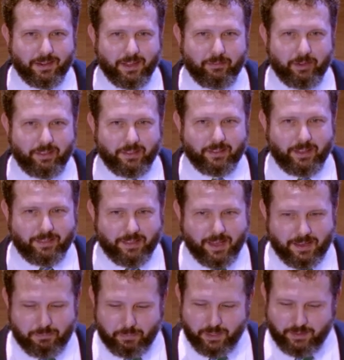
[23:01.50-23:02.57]
everything like
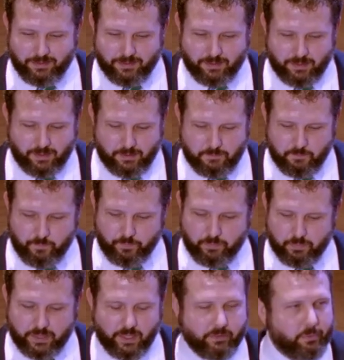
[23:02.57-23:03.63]
that. But
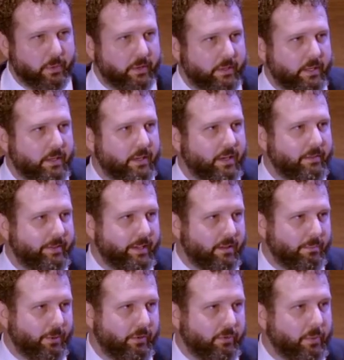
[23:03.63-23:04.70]
that's where they're
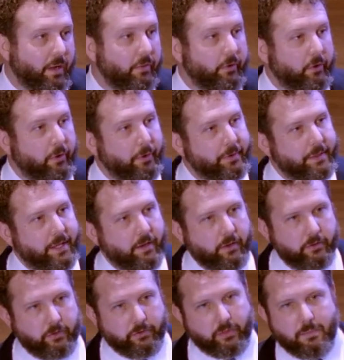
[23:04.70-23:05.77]
available as well. They're currently on
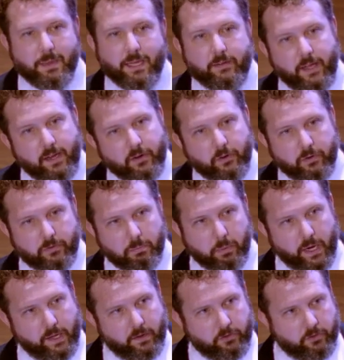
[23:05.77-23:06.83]
just the maintainers
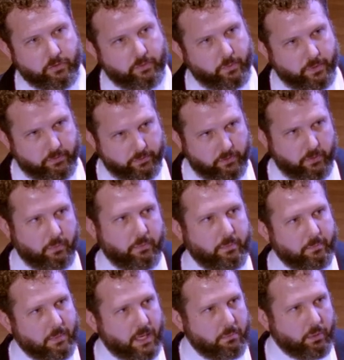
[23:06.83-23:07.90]
branch, which so
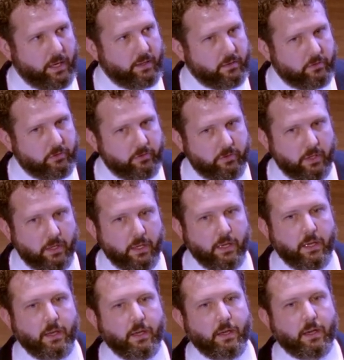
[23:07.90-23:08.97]
my branch,
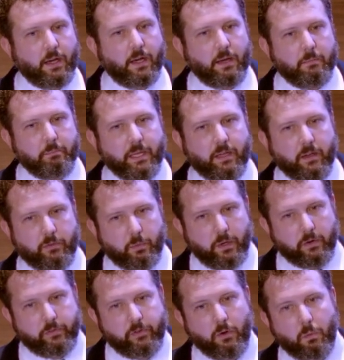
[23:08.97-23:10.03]
because we are
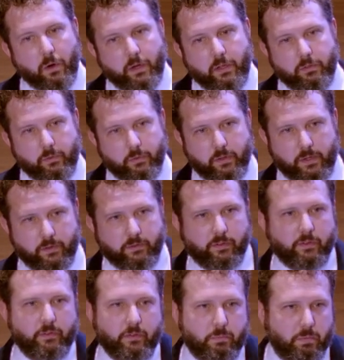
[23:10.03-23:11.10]
still working through the
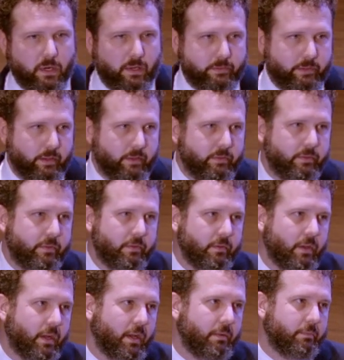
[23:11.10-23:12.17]
consensus process
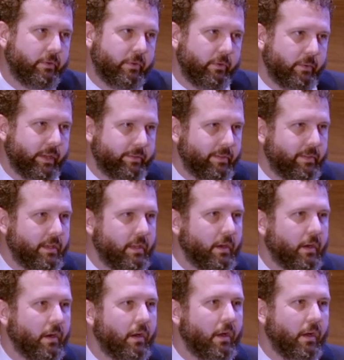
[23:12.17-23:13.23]
for the rest of the
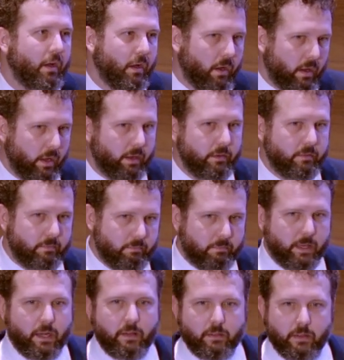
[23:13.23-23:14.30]
year on
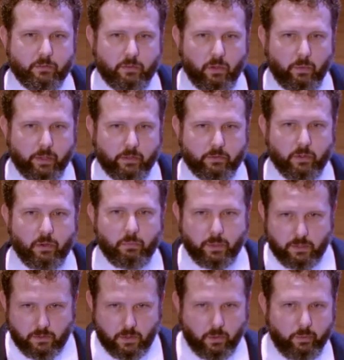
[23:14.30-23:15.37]
getting things going. So when
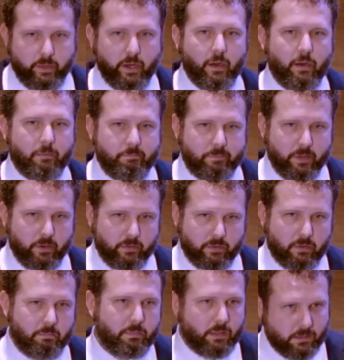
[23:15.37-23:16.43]
you go there, there's a
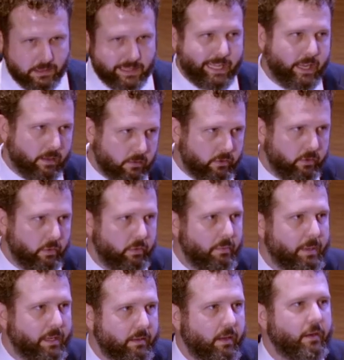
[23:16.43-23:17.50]
link to the
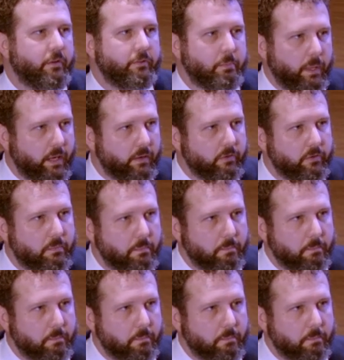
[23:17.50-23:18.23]
maintainers branch.